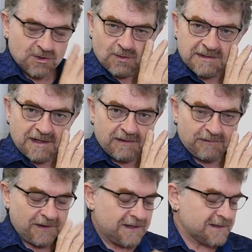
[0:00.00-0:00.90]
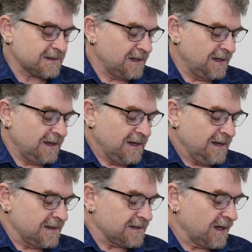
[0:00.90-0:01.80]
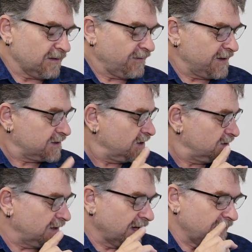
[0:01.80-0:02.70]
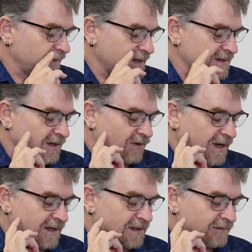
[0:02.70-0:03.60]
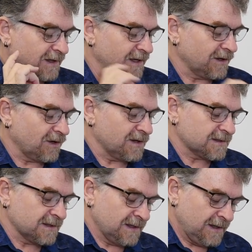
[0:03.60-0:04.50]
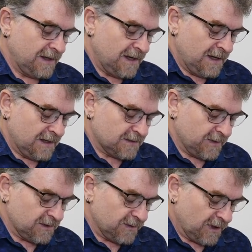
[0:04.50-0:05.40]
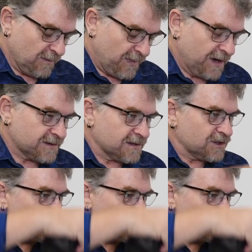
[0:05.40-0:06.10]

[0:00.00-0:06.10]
short side of the face. The side of the face turned to the camera has that gradient of light across. So I'm going to do a comparison